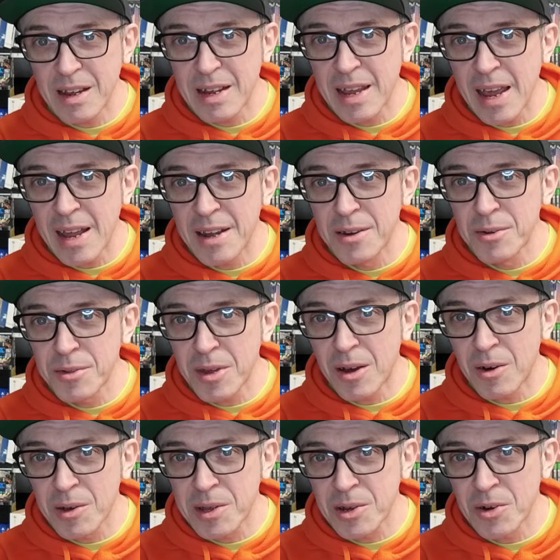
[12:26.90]
again, another
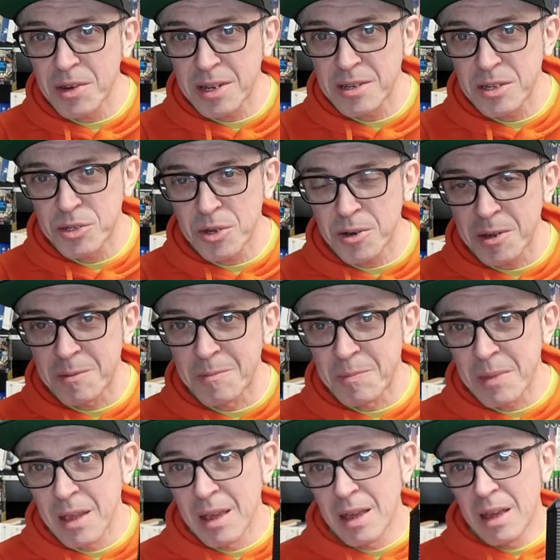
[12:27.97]
iconic design.
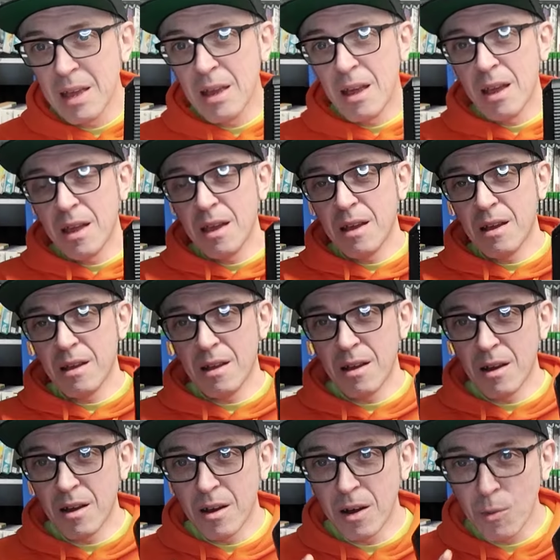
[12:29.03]

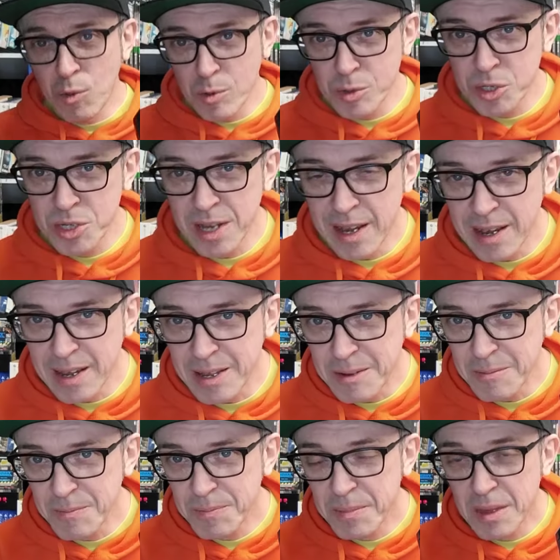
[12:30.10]
I would say
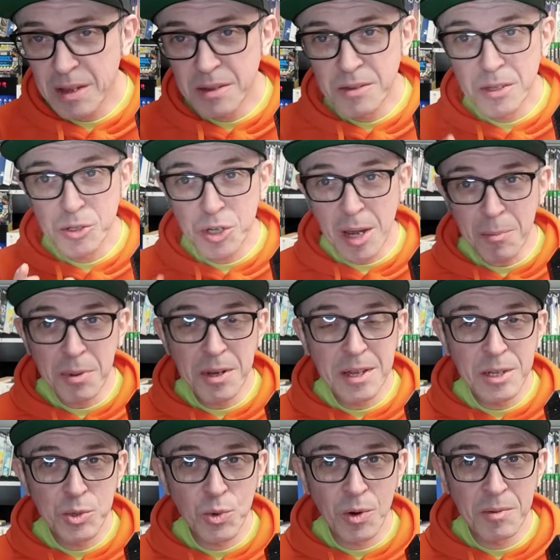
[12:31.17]
the
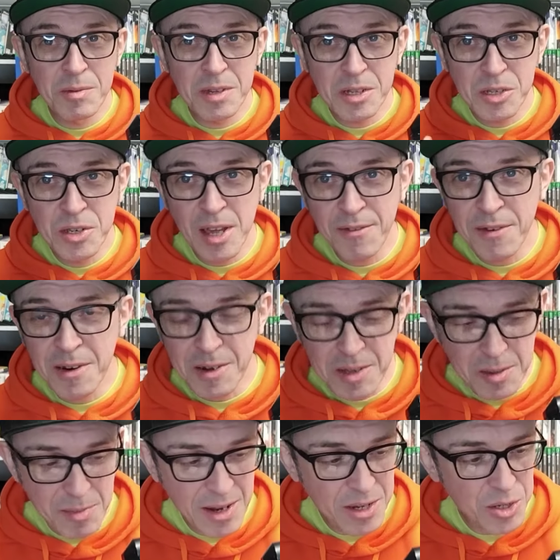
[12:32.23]
Japanese one is definitely
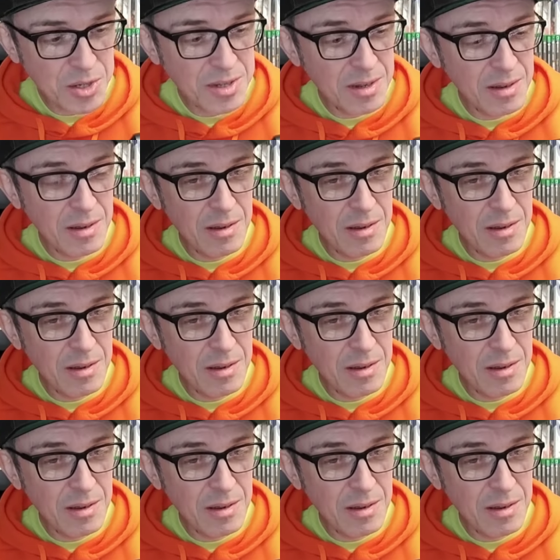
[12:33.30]
the best,